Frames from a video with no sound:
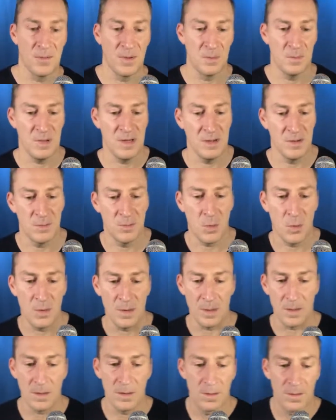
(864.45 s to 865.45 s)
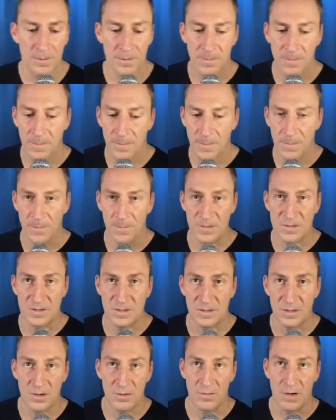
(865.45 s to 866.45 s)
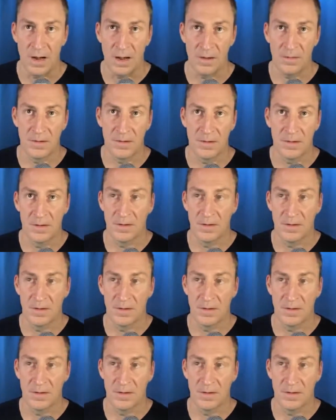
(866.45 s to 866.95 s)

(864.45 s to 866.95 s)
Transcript: and Peter Boyle was in the crowd.